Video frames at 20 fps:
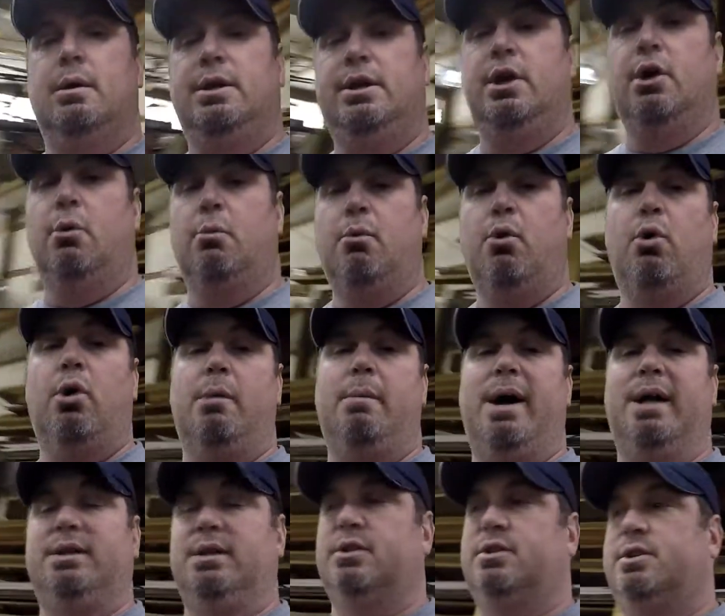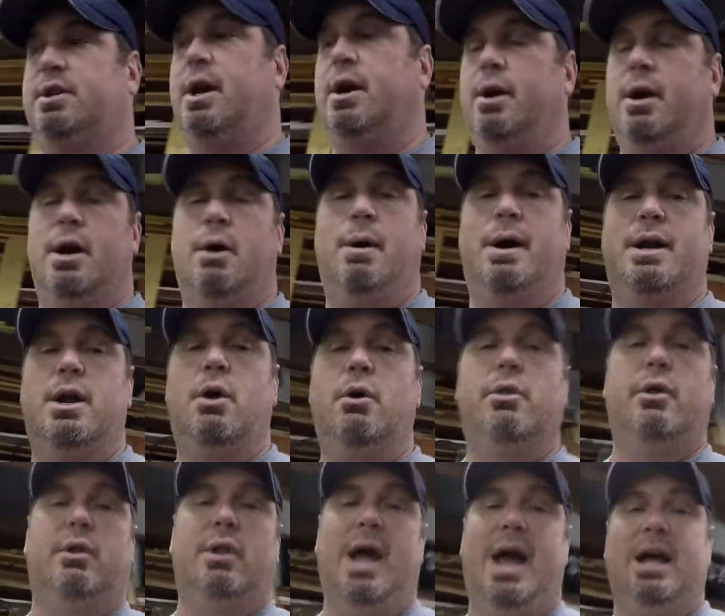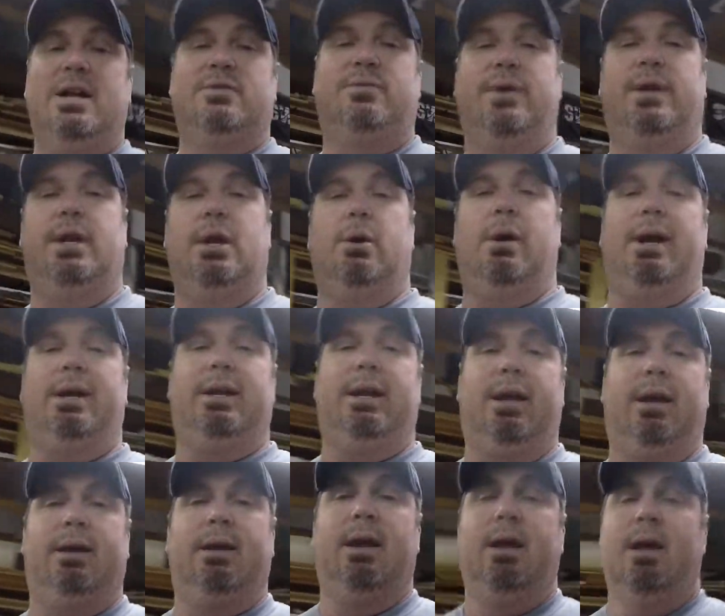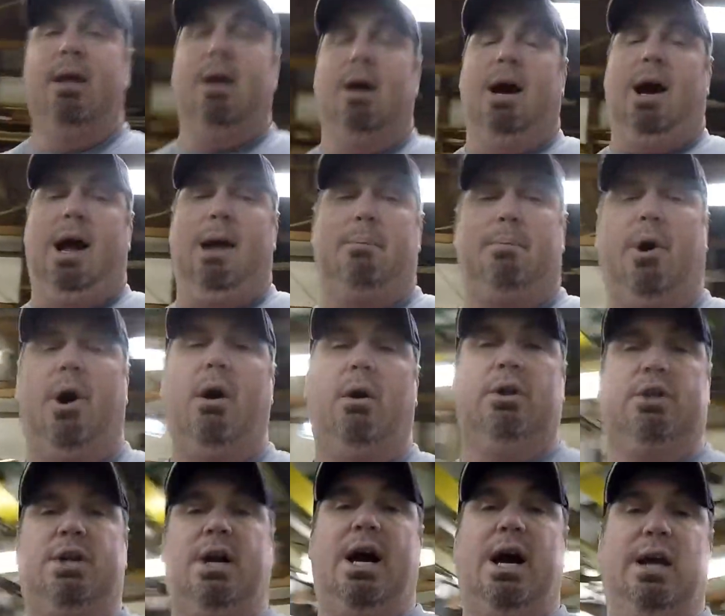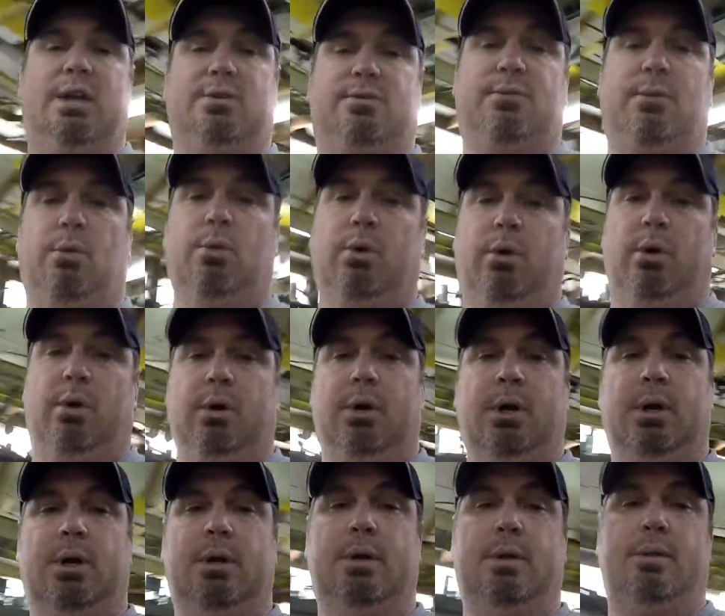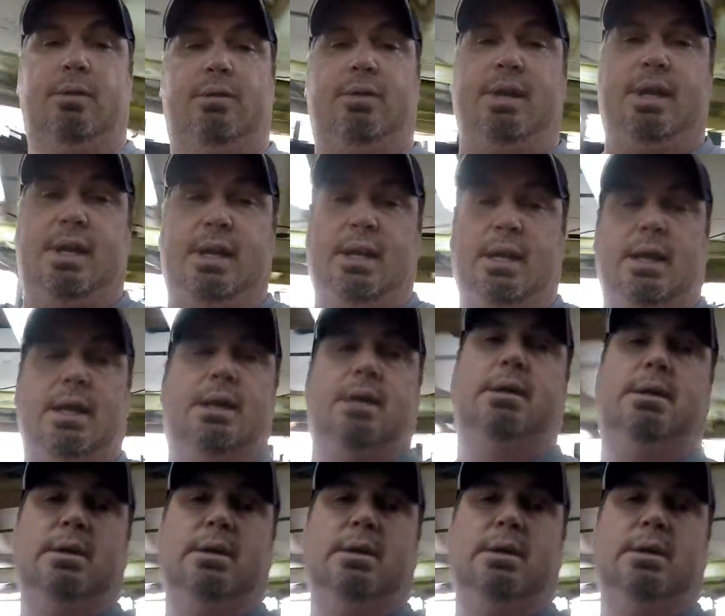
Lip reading: more about the stereo. I know the last video I did, I apologize for the